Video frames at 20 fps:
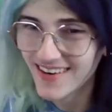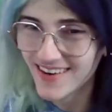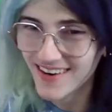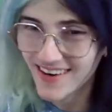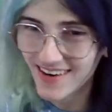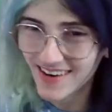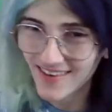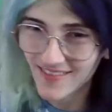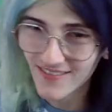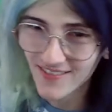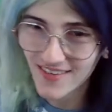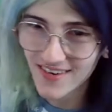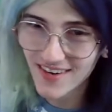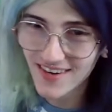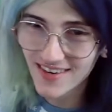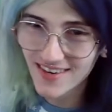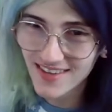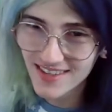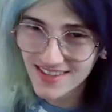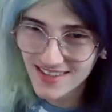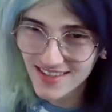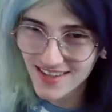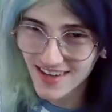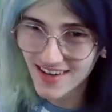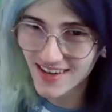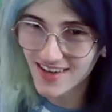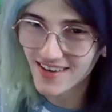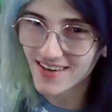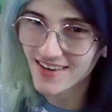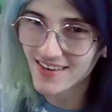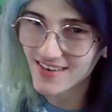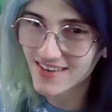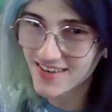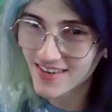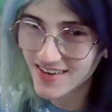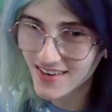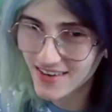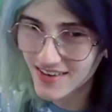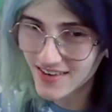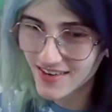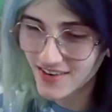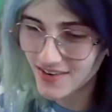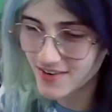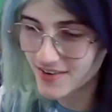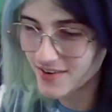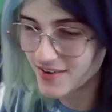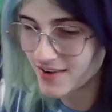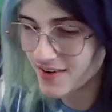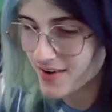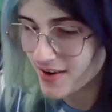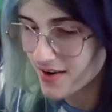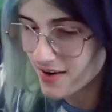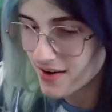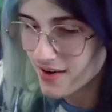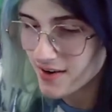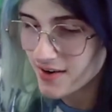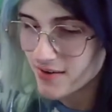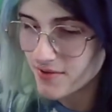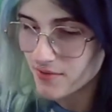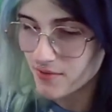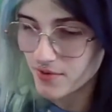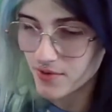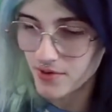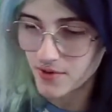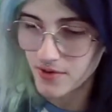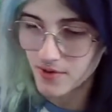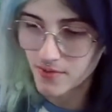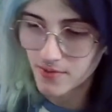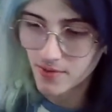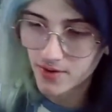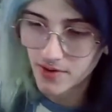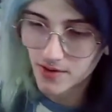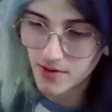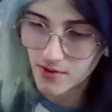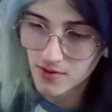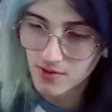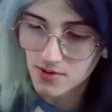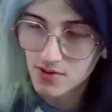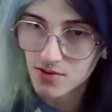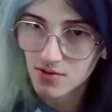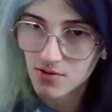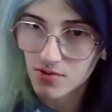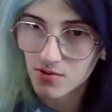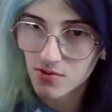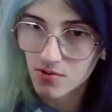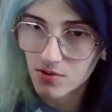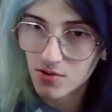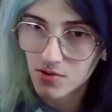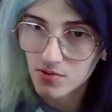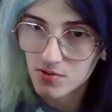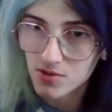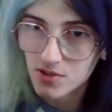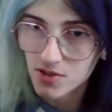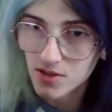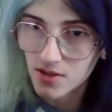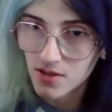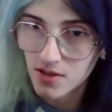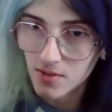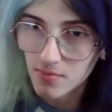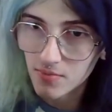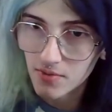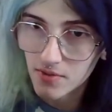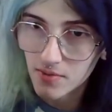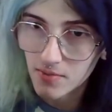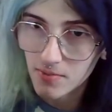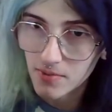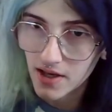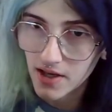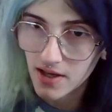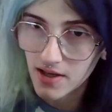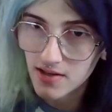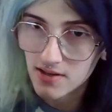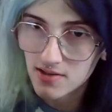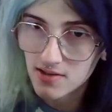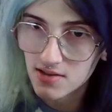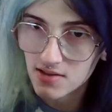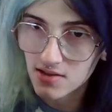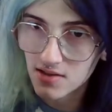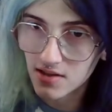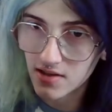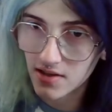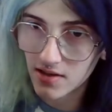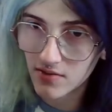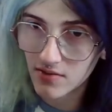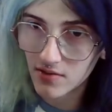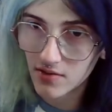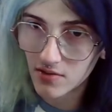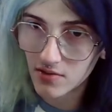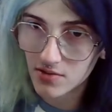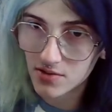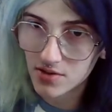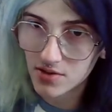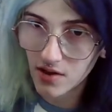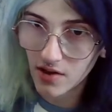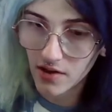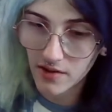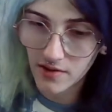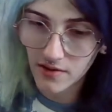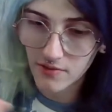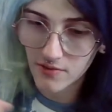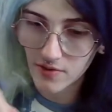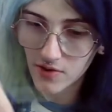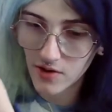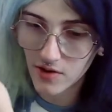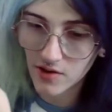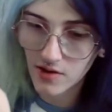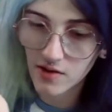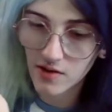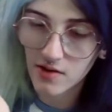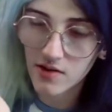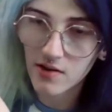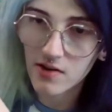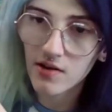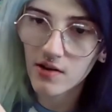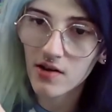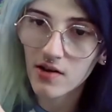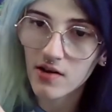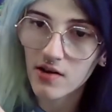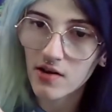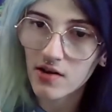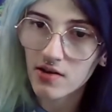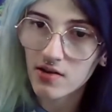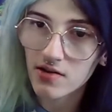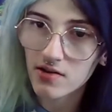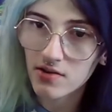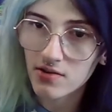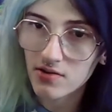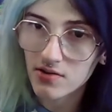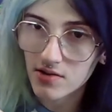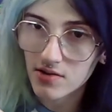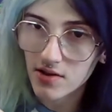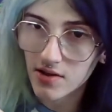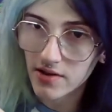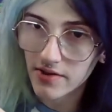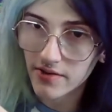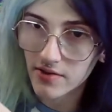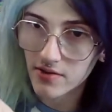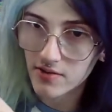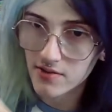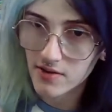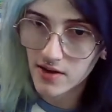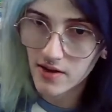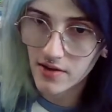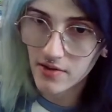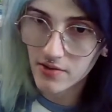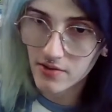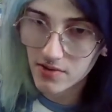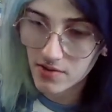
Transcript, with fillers: Um, regardless, uh, here you go. We're, we're going to also loosen up the pads so they have a little slot they fit in. Just take those out.